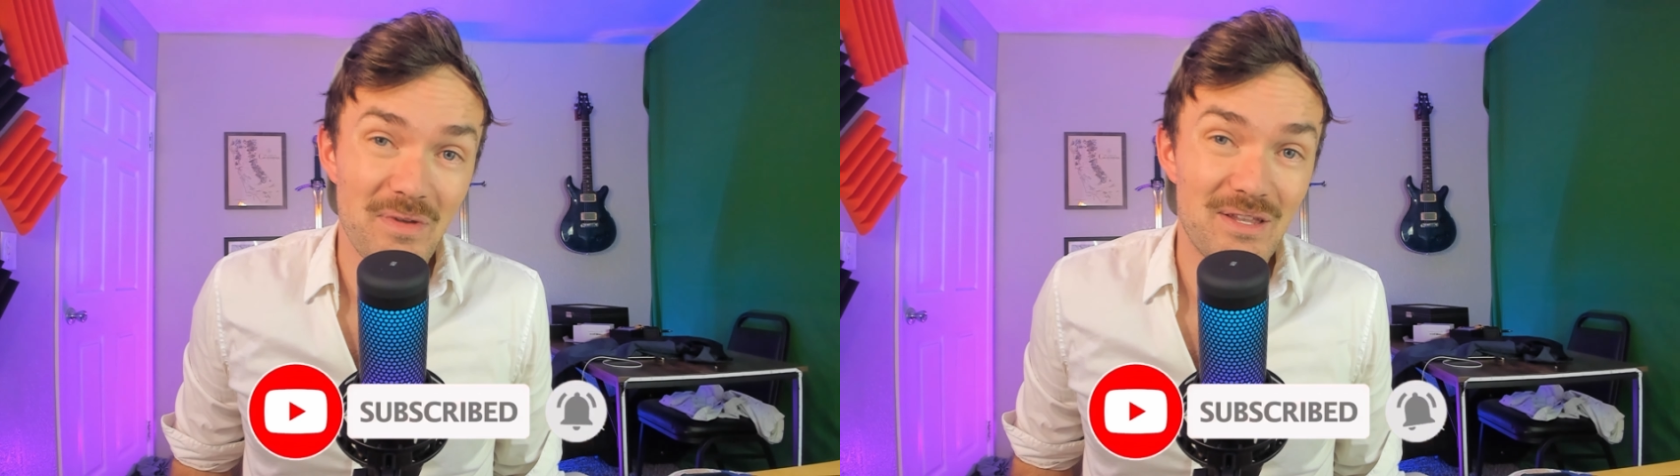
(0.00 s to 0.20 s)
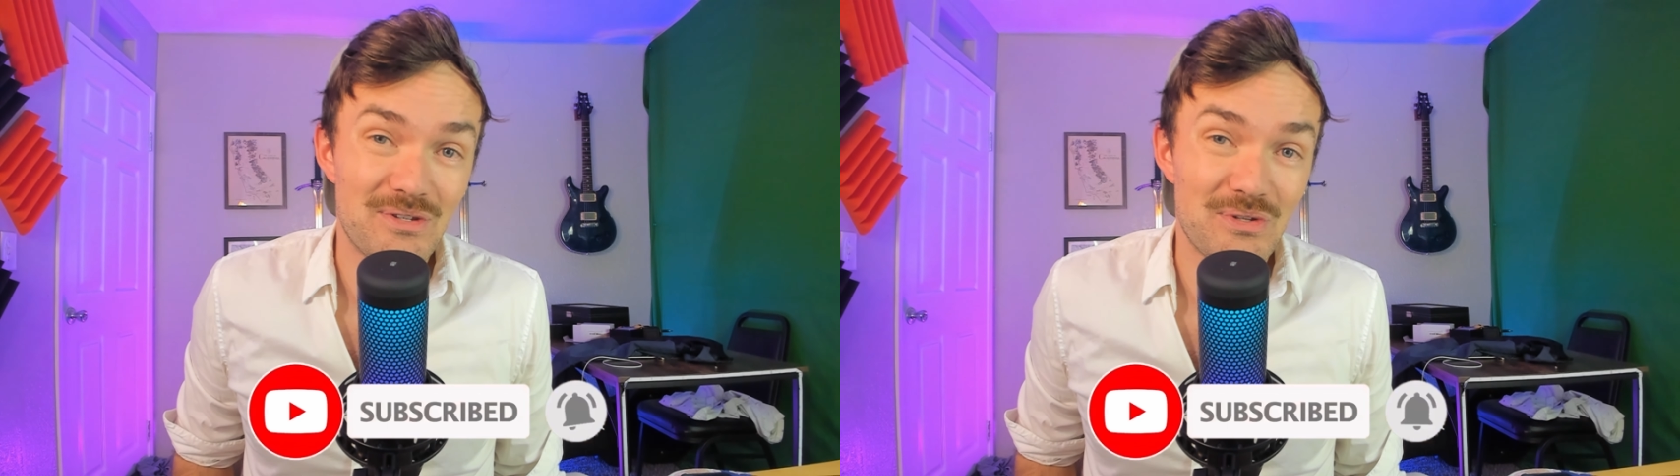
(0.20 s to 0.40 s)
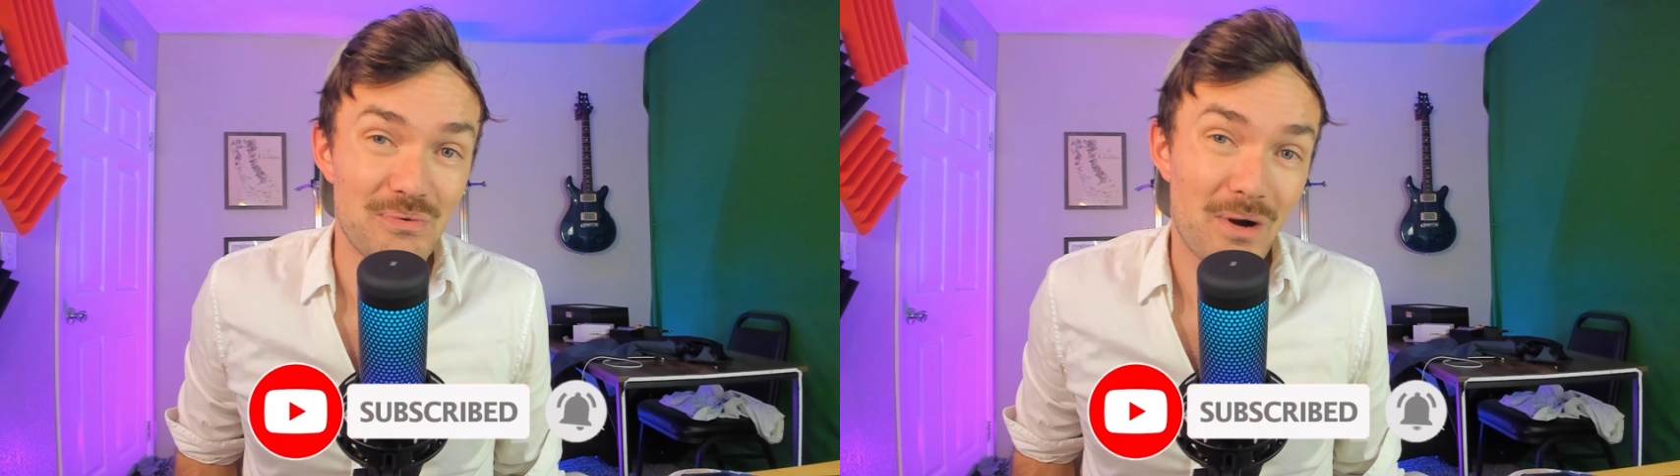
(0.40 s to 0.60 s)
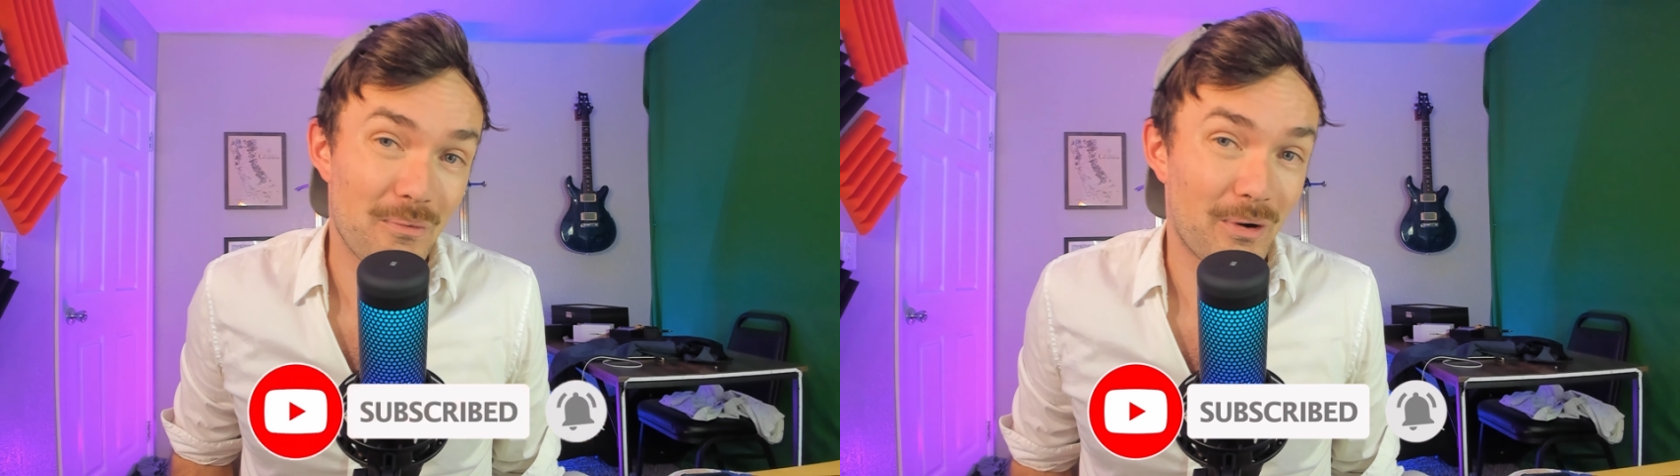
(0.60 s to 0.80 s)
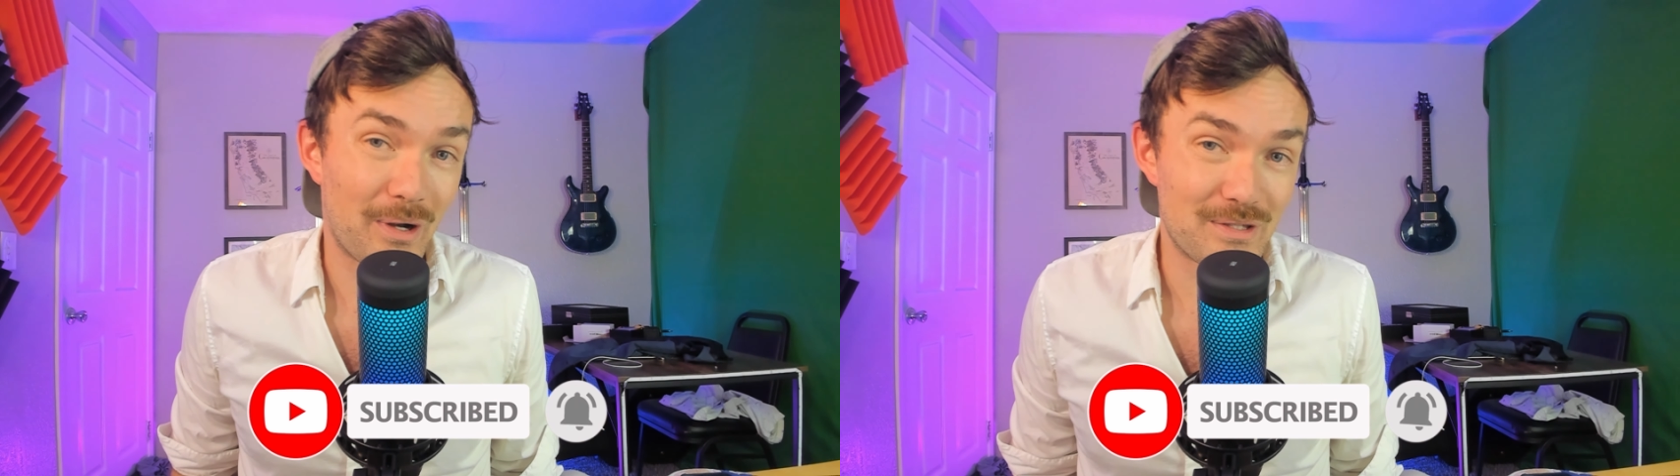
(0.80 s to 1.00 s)
into what
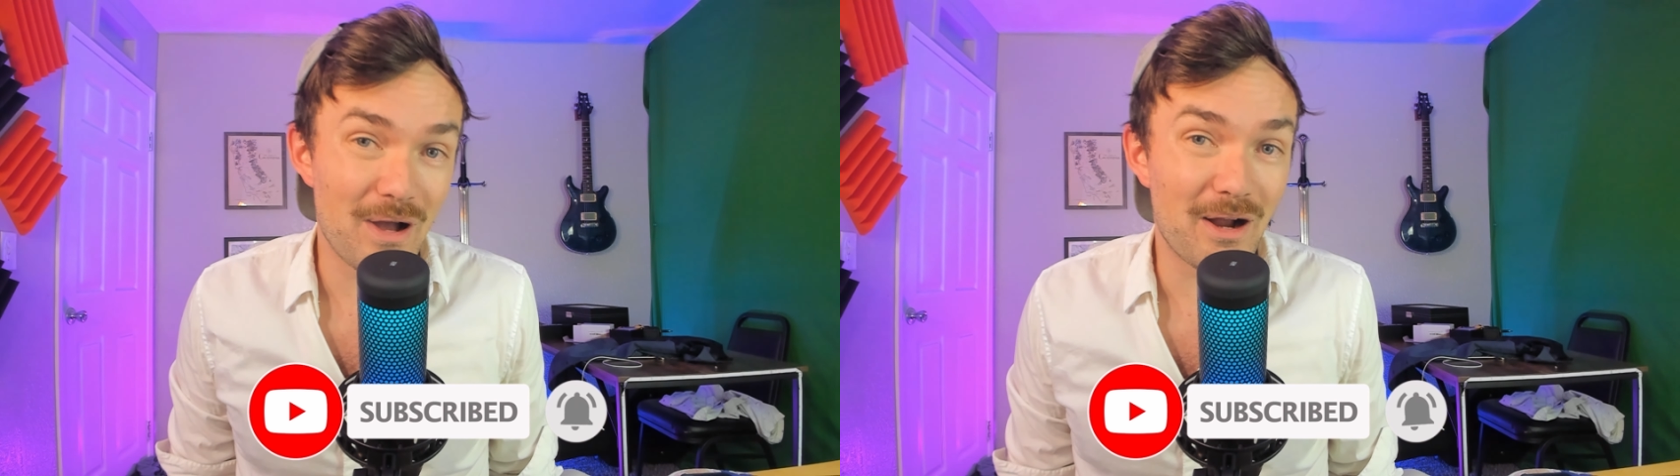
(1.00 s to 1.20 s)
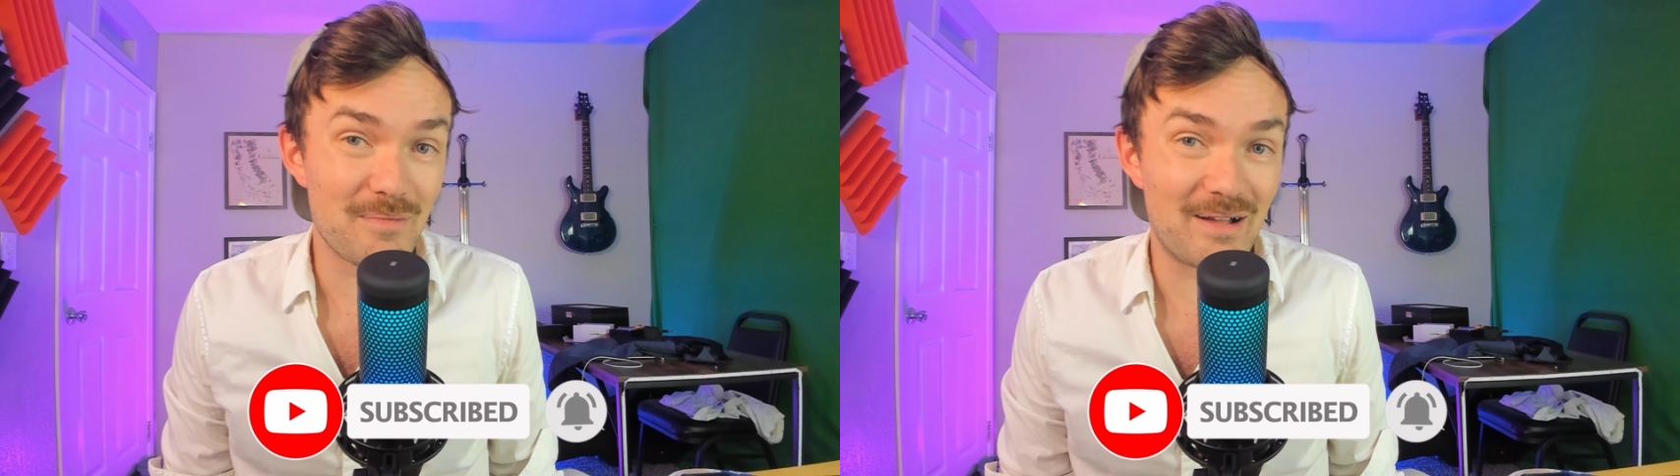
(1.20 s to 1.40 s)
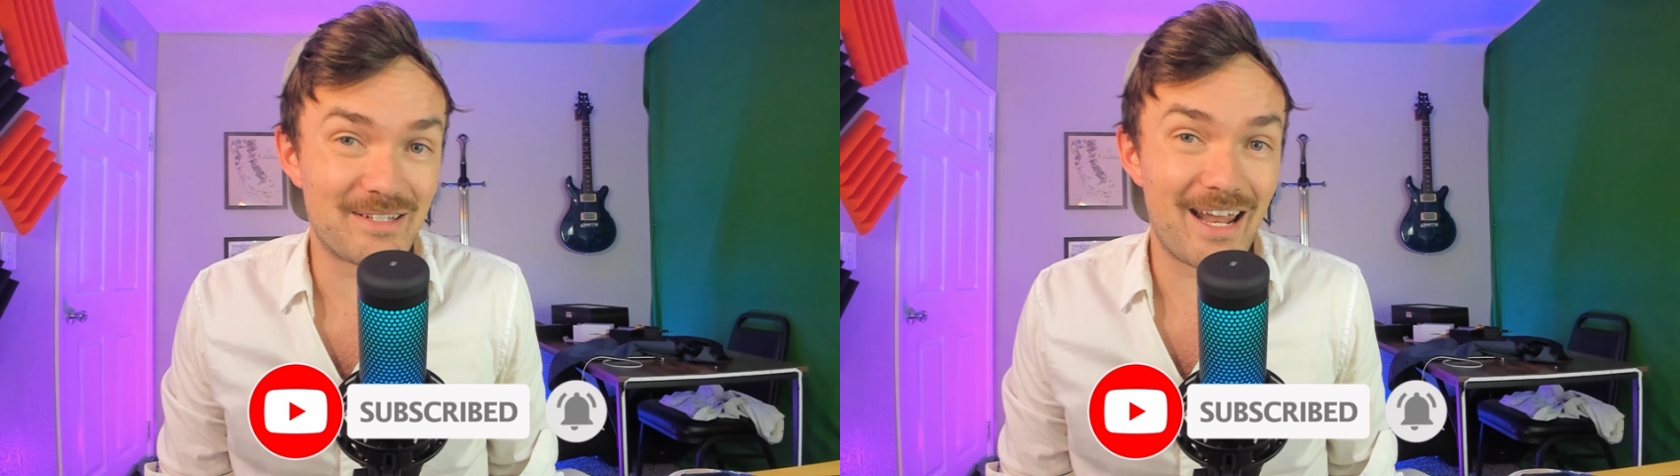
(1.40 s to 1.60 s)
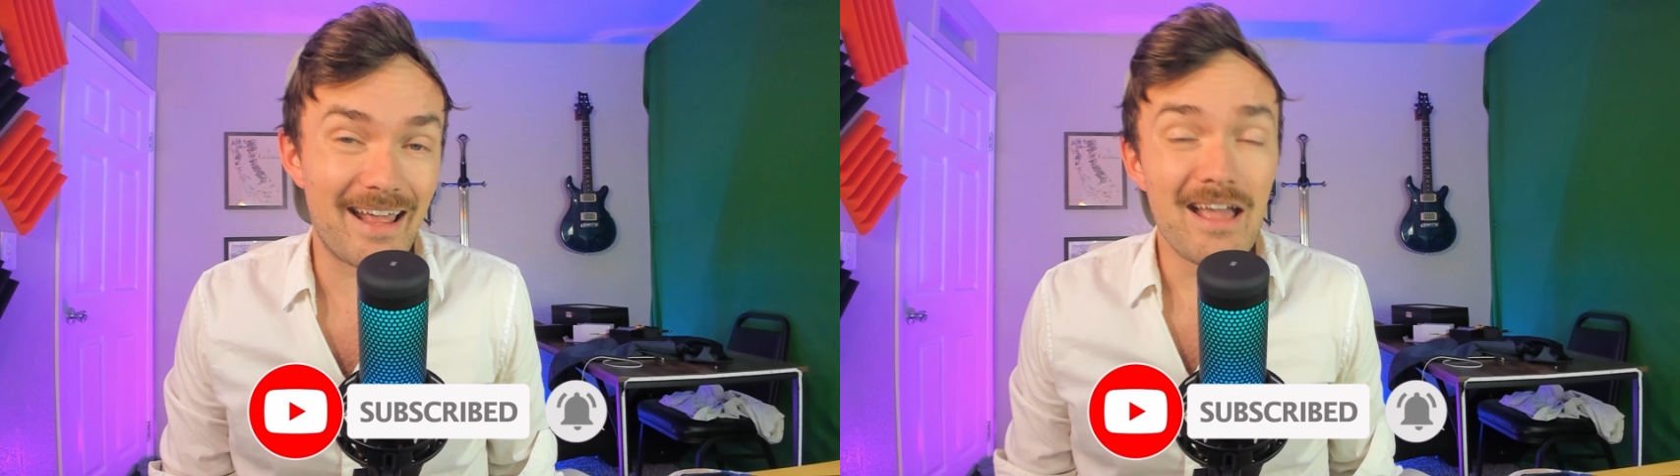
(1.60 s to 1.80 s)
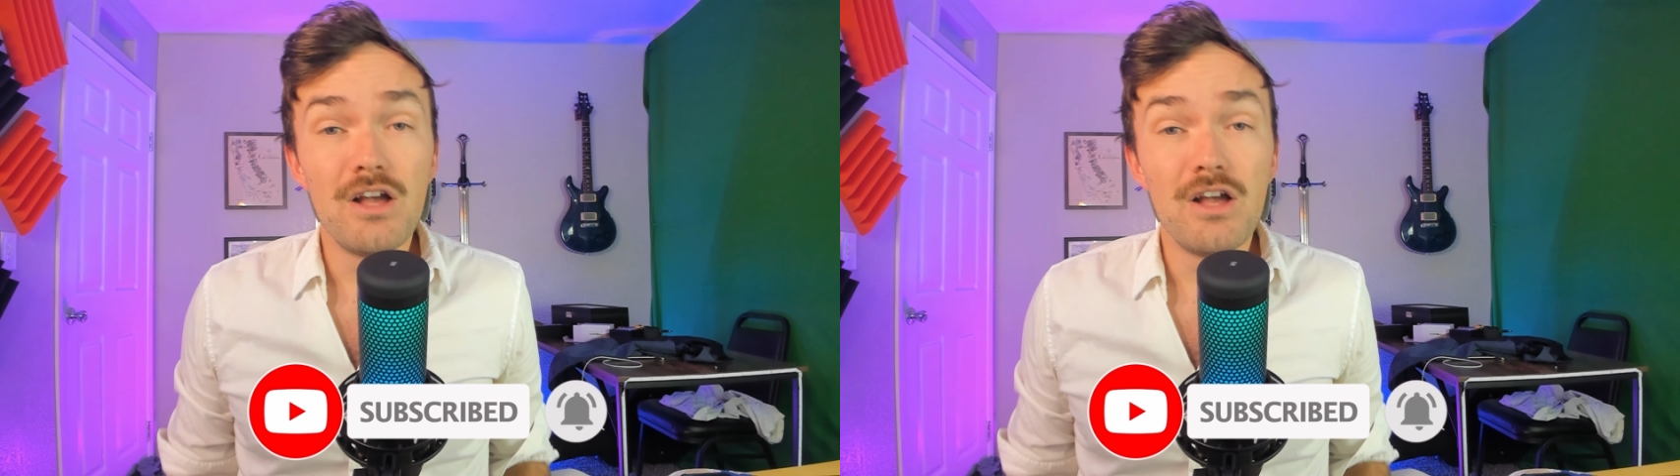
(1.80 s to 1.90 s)
we're going to talk about today.